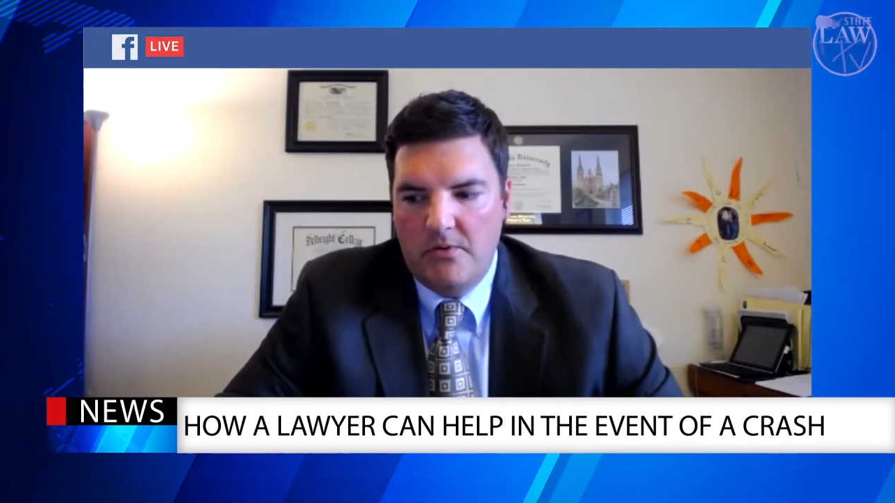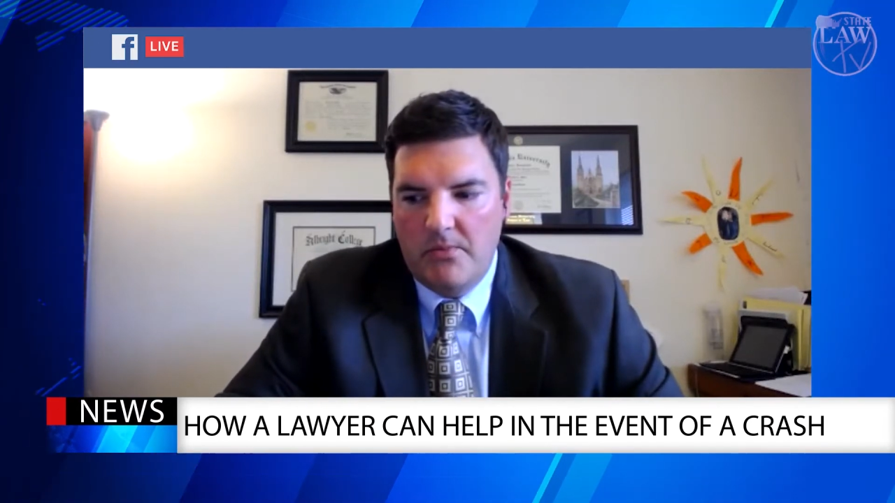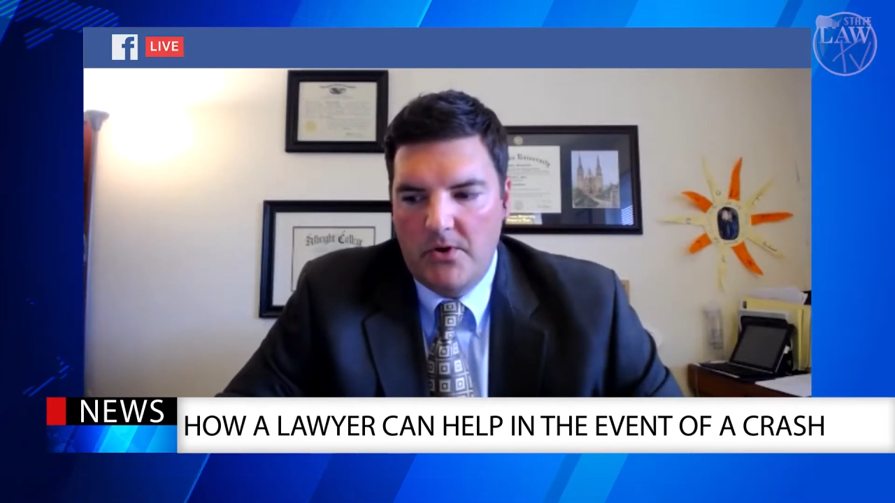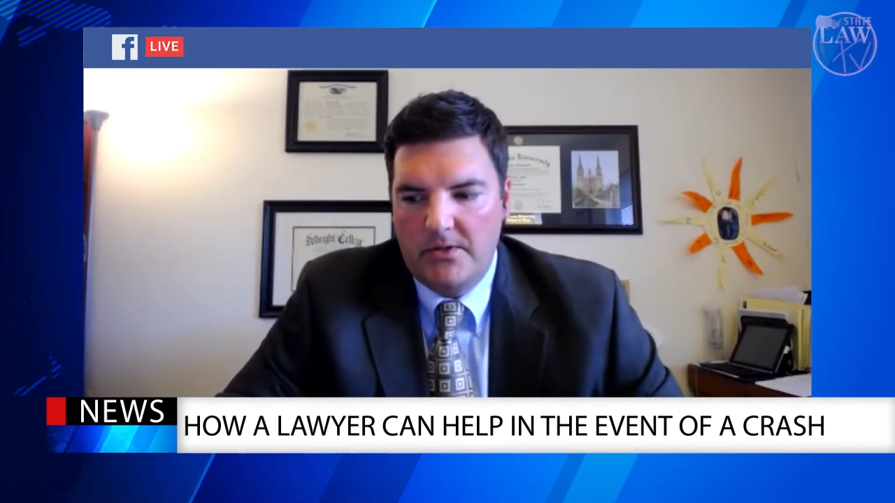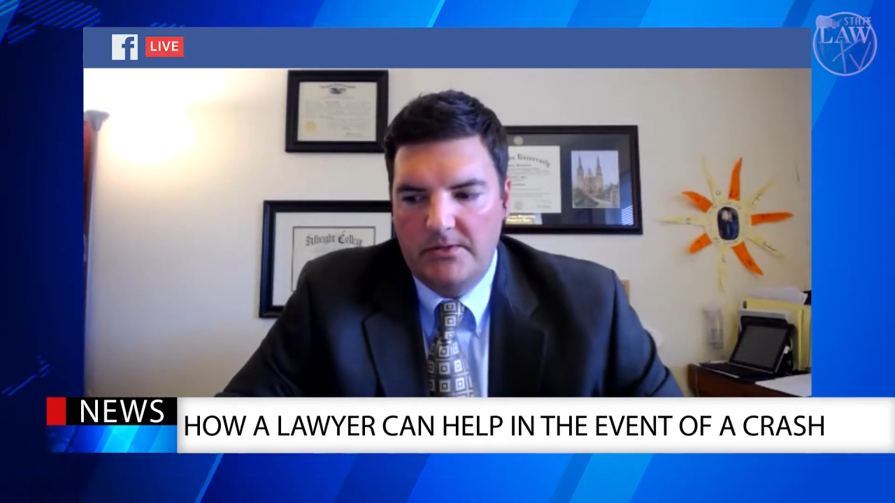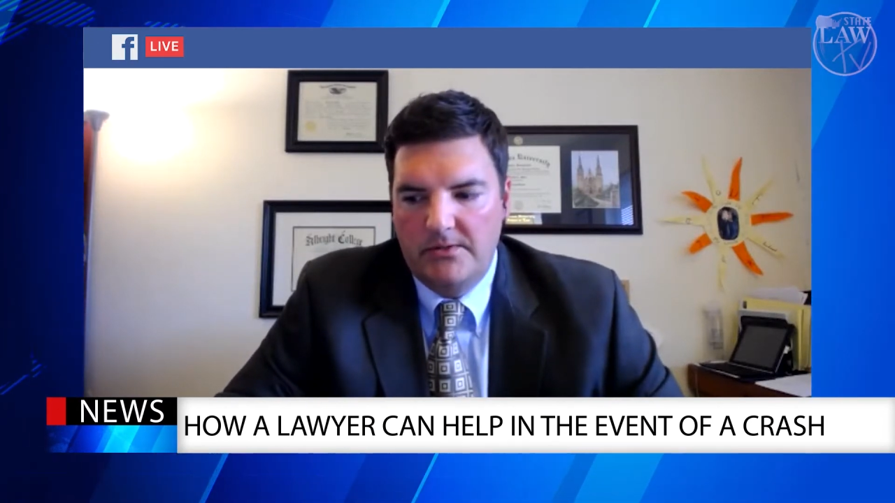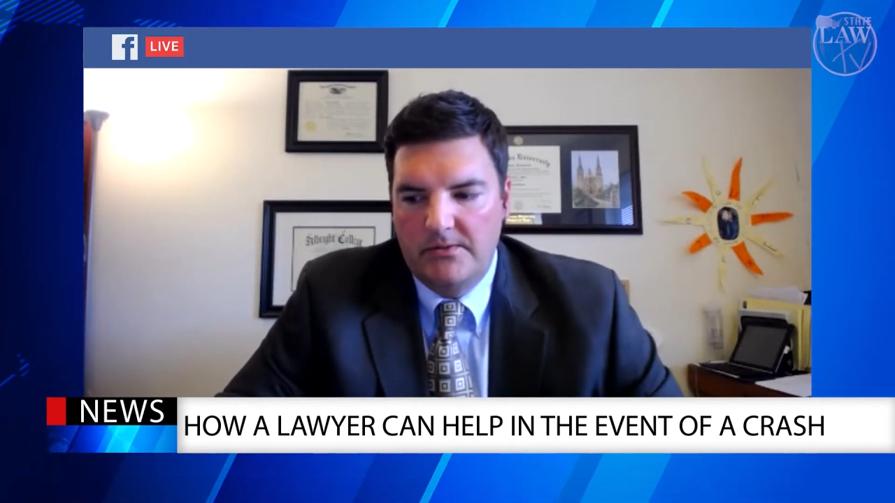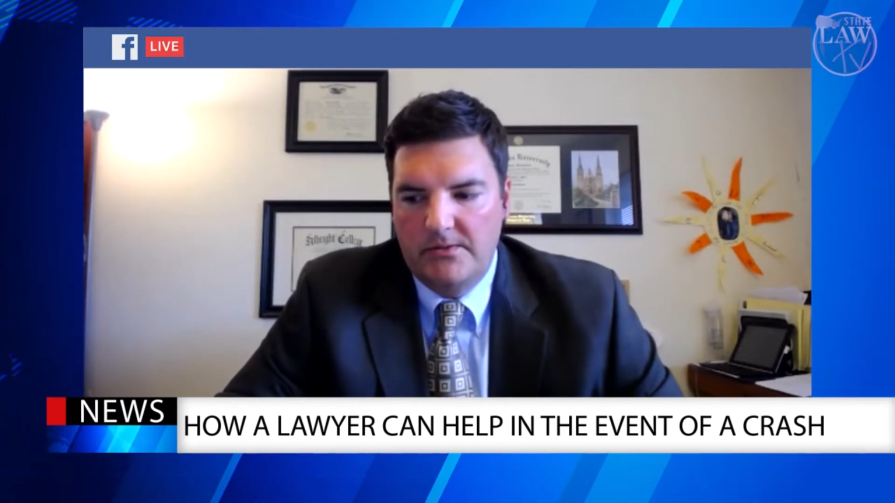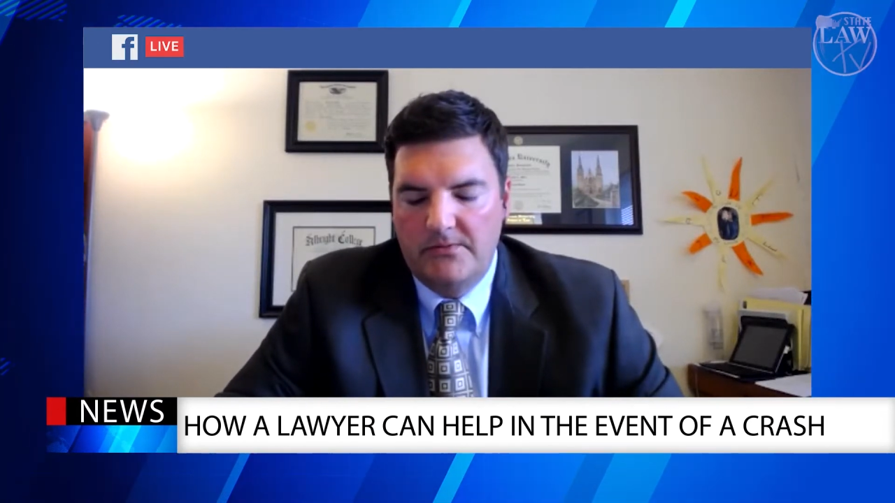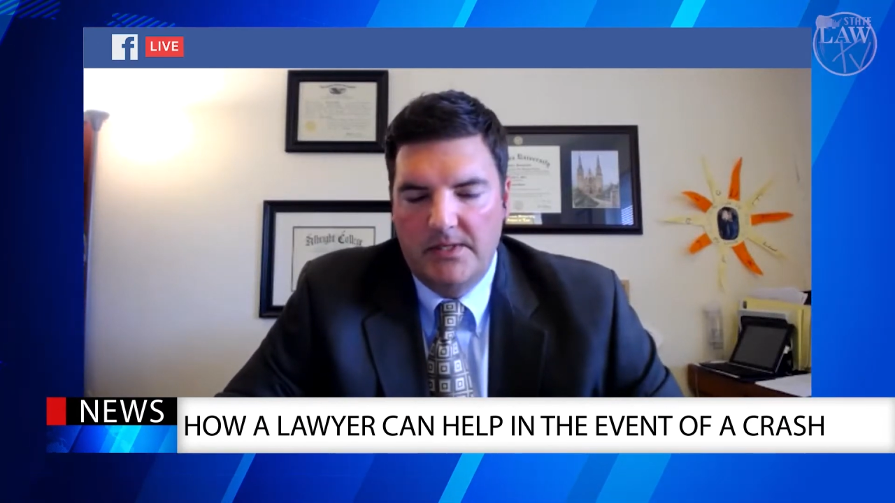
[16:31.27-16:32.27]
mark
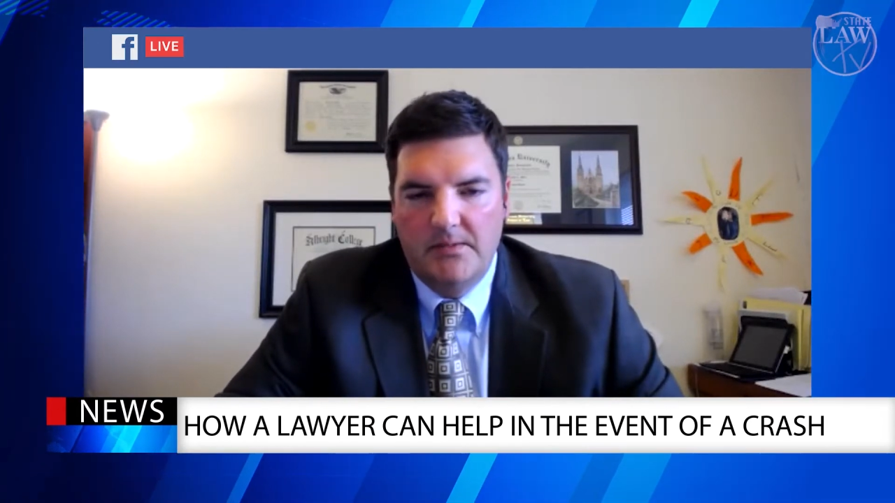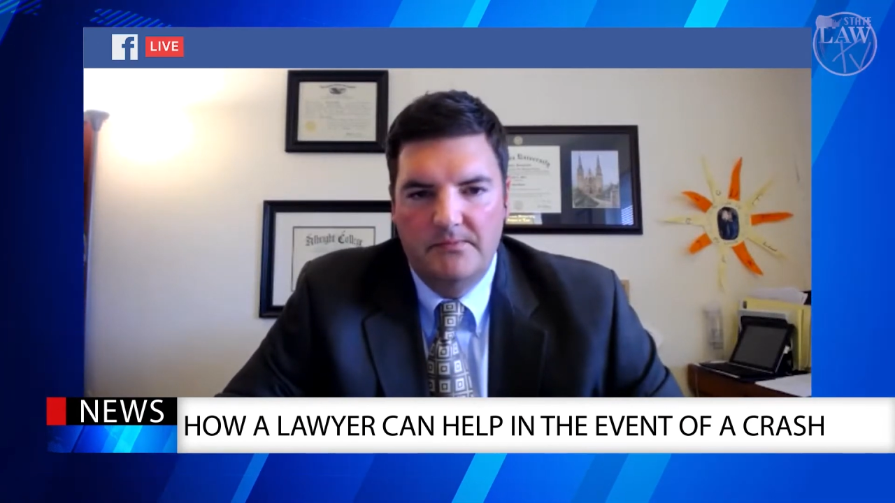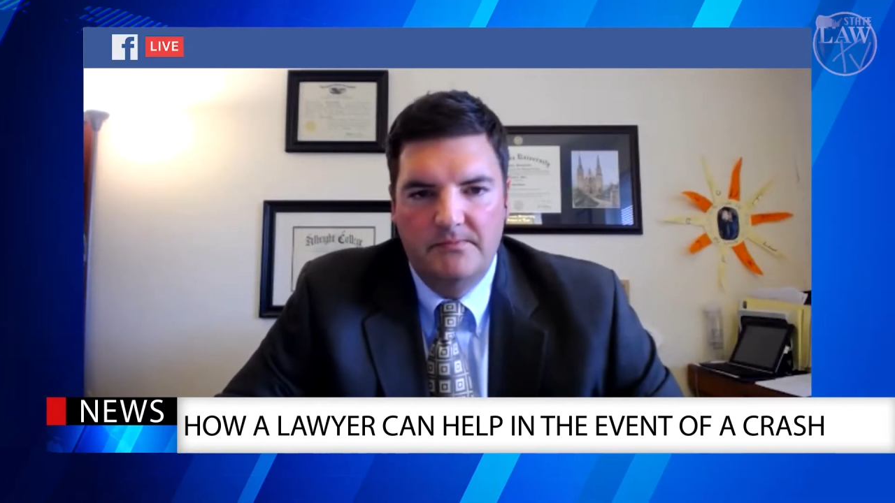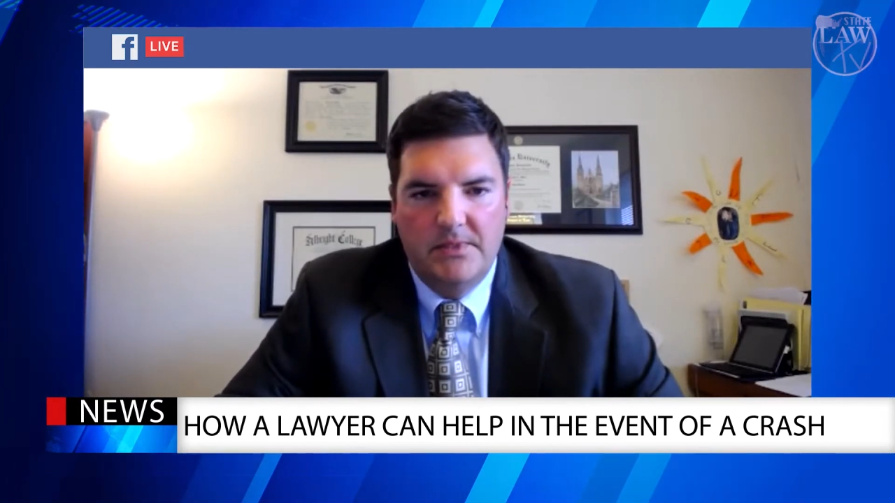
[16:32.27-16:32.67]
or